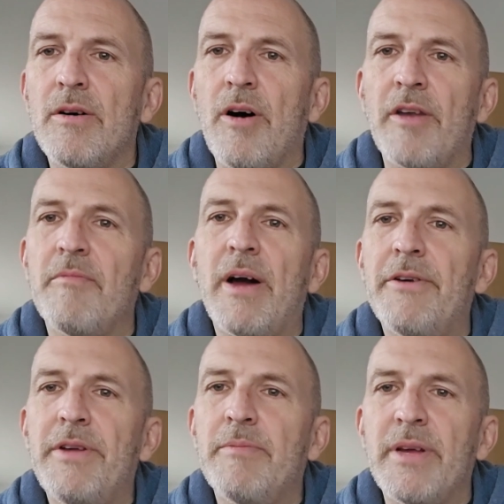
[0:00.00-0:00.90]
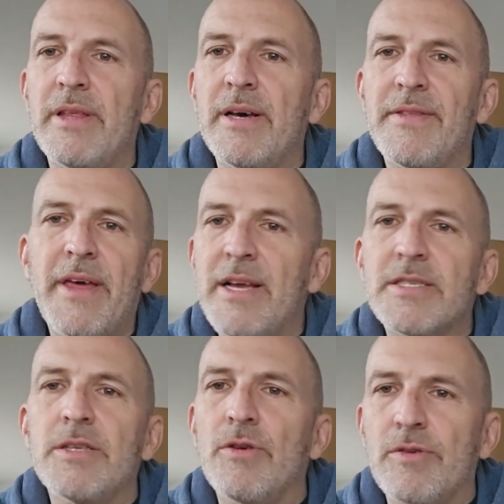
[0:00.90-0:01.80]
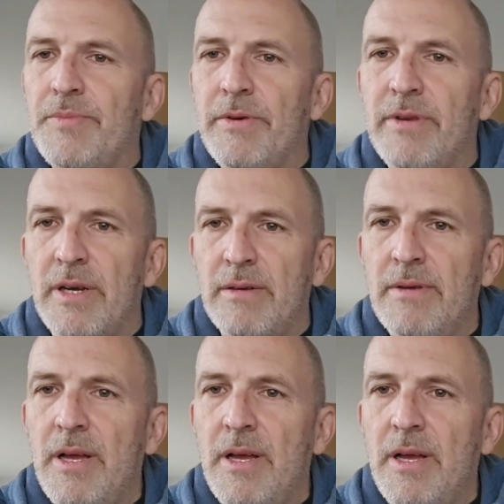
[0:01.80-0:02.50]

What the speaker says: on my rebreather. There is no computer.